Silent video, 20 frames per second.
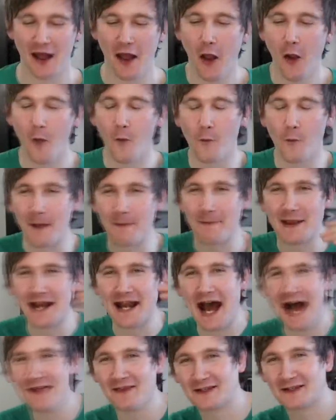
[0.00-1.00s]
whipping
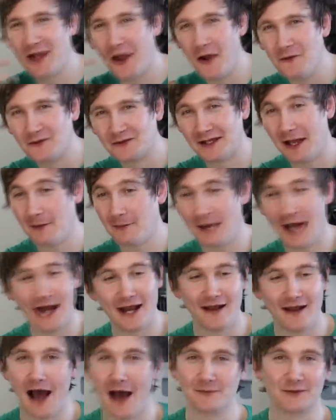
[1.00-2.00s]
out the cones, I'd be like,
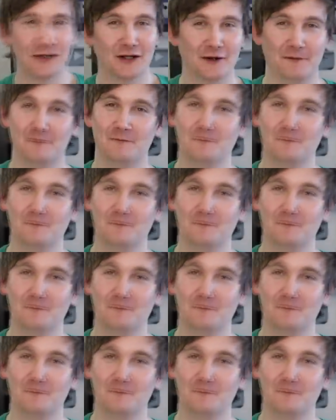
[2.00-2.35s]
nah, I'm done.